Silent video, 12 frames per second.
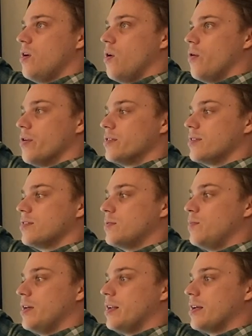or is it
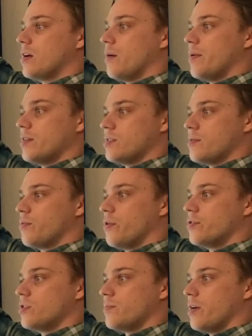speeding up as it
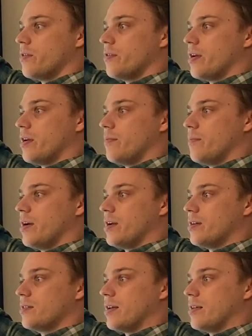approaches my other hand, my
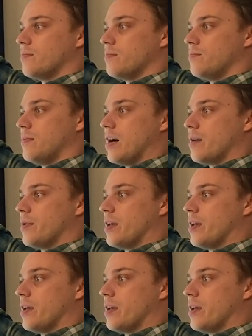bottom